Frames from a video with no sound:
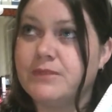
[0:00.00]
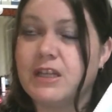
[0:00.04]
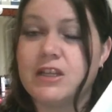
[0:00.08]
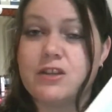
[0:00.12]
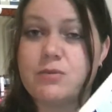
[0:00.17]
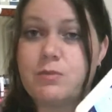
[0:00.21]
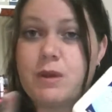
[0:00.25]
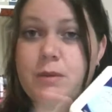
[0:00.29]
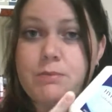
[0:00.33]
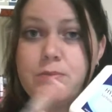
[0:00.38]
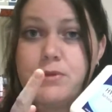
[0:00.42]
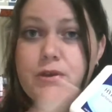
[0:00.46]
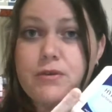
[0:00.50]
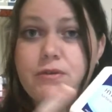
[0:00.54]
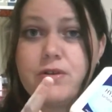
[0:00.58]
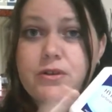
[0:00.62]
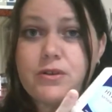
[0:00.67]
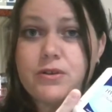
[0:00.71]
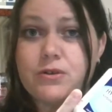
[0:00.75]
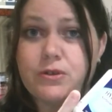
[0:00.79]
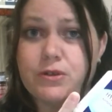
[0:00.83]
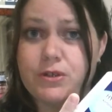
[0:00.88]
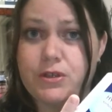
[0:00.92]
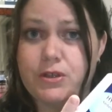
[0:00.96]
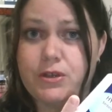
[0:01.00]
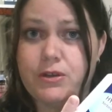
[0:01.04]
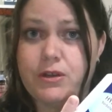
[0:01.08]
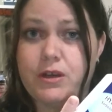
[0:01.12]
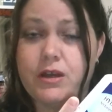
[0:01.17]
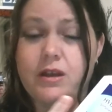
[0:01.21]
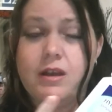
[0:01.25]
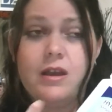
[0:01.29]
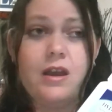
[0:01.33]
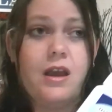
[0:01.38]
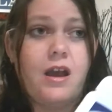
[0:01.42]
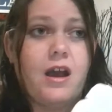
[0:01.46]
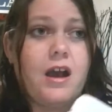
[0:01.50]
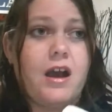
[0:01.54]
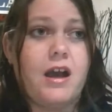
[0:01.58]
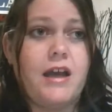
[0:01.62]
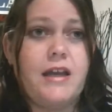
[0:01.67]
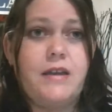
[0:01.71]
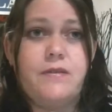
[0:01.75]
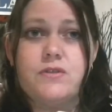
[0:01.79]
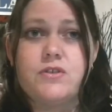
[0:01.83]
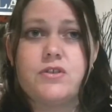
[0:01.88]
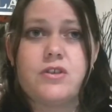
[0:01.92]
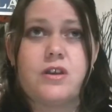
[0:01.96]
my miracle cure. I
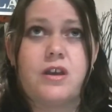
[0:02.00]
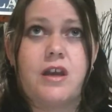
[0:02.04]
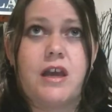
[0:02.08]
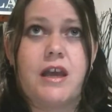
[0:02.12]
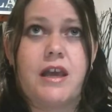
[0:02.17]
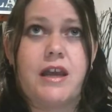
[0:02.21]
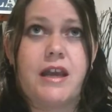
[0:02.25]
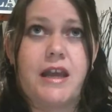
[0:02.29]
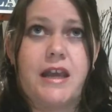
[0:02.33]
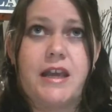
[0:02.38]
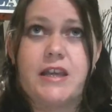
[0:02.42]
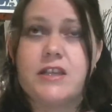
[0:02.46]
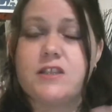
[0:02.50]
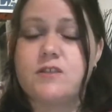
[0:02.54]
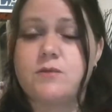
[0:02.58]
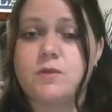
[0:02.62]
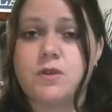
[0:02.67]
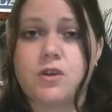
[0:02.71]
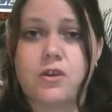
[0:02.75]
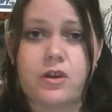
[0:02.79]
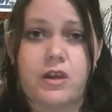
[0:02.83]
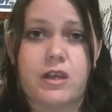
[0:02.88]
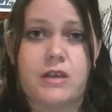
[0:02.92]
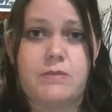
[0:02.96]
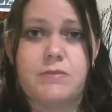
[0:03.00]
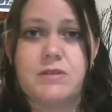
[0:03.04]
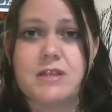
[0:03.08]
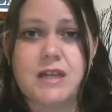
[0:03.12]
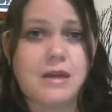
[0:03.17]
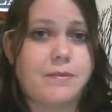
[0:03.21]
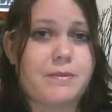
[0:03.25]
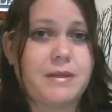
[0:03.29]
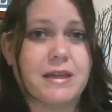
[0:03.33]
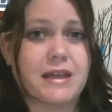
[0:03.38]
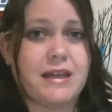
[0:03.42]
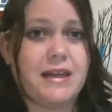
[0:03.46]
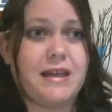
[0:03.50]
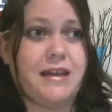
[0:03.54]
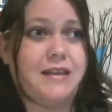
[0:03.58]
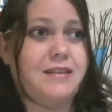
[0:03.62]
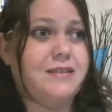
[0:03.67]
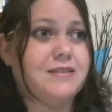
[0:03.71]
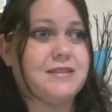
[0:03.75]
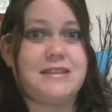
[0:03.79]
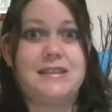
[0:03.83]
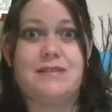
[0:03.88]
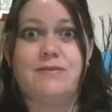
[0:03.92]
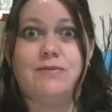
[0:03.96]
have tried eczema creams coming
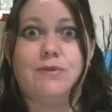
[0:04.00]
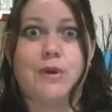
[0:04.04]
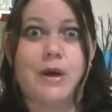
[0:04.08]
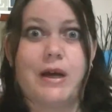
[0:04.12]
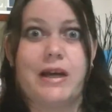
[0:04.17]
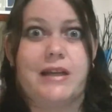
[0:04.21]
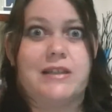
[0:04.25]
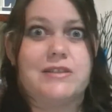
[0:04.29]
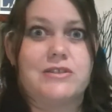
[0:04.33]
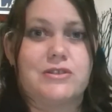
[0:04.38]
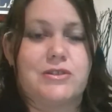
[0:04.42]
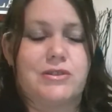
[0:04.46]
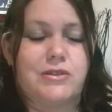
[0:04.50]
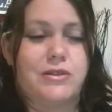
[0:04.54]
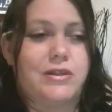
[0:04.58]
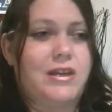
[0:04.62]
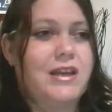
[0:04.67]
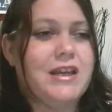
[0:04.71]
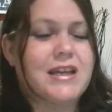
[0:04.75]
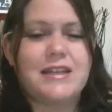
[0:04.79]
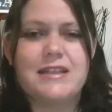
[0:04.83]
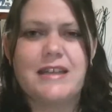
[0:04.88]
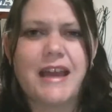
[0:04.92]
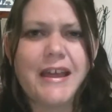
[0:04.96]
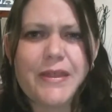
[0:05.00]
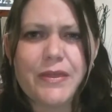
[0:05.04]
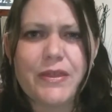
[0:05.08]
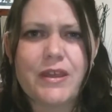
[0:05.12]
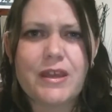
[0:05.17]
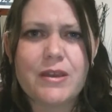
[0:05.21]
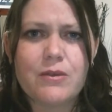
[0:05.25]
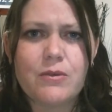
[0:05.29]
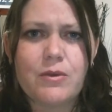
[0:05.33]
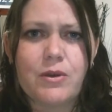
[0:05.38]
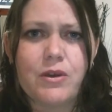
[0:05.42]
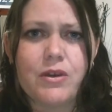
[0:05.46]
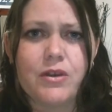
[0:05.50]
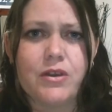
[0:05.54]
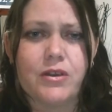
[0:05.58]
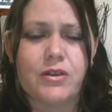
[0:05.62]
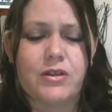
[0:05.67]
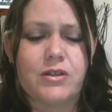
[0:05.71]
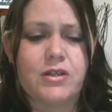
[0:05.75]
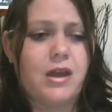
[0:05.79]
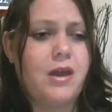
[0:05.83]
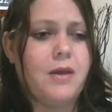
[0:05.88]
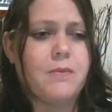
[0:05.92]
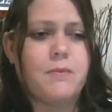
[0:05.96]
out the wazoo. Nothing
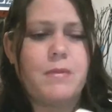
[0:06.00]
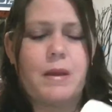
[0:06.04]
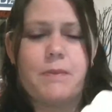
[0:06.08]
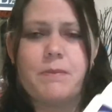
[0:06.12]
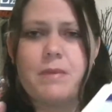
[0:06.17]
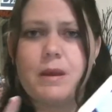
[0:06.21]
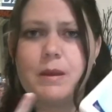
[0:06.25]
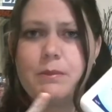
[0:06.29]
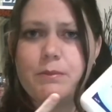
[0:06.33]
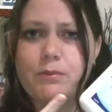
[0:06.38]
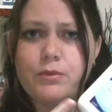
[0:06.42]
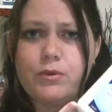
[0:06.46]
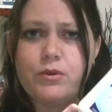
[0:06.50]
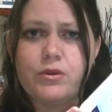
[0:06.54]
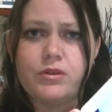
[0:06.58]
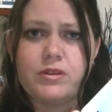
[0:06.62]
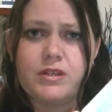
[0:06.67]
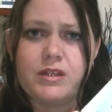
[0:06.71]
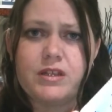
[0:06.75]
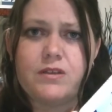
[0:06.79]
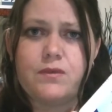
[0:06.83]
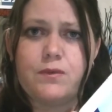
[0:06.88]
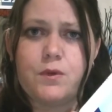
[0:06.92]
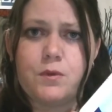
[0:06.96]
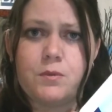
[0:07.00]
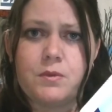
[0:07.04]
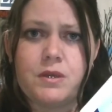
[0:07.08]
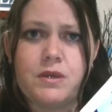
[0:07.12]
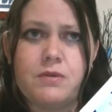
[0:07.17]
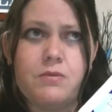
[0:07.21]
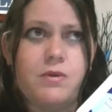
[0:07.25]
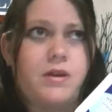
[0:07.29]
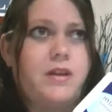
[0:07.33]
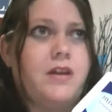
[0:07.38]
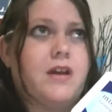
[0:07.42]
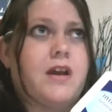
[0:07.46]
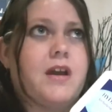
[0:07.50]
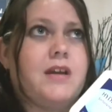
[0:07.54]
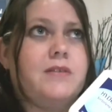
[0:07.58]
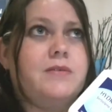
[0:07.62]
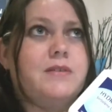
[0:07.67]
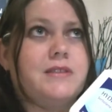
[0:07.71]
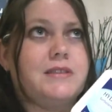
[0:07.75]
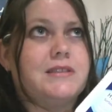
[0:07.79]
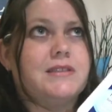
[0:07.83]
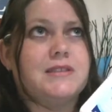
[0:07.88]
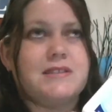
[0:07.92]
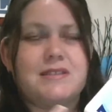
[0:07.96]
worked. My mum brought this for me when I
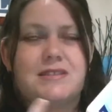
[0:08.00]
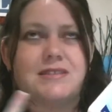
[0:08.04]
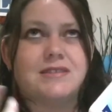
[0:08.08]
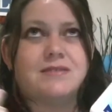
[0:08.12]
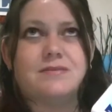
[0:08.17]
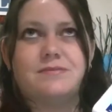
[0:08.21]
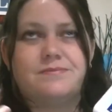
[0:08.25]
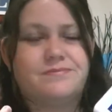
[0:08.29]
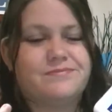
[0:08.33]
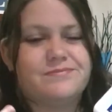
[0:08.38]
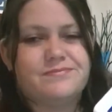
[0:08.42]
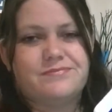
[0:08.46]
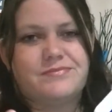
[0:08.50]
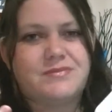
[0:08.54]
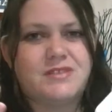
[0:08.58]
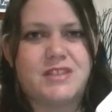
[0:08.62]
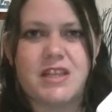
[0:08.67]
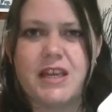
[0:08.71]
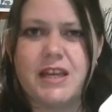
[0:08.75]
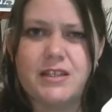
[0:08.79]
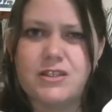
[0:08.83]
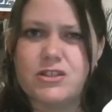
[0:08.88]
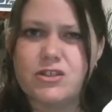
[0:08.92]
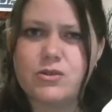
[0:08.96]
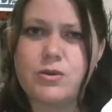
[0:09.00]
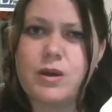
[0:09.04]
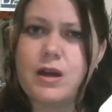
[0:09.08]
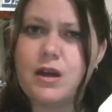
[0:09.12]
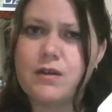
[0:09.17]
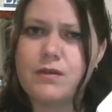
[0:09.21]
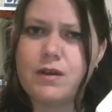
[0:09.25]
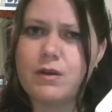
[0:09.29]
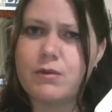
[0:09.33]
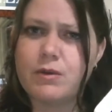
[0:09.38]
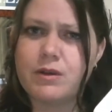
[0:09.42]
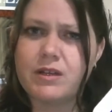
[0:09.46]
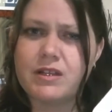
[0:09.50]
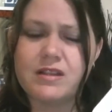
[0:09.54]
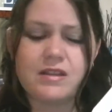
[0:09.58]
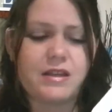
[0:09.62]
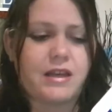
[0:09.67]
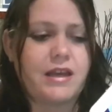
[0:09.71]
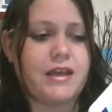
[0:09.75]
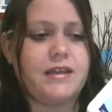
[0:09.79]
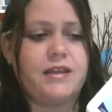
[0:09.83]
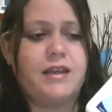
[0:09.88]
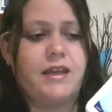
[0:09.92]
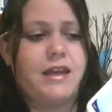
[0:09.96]
was 10, 12, I want to
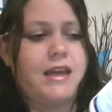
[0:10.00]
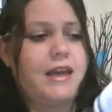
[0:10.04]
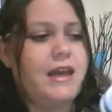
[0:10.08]
say,